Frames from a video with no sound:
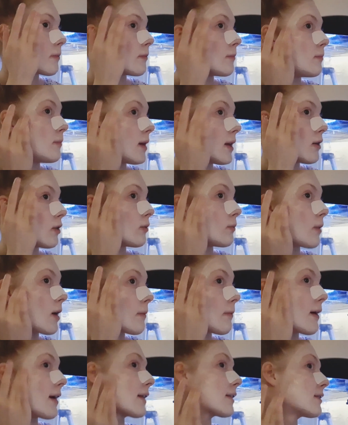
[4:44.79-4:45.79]
meet all my
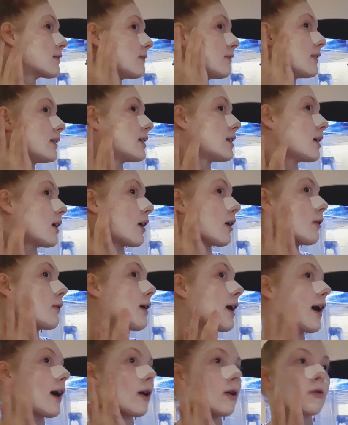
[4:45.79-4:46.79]
pets video
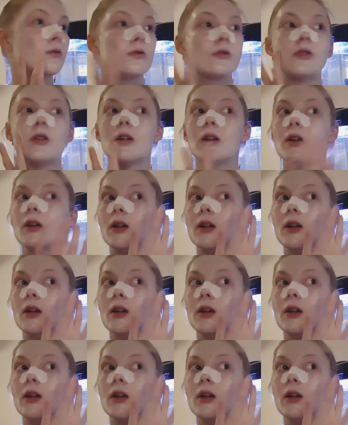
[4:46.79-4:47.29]
out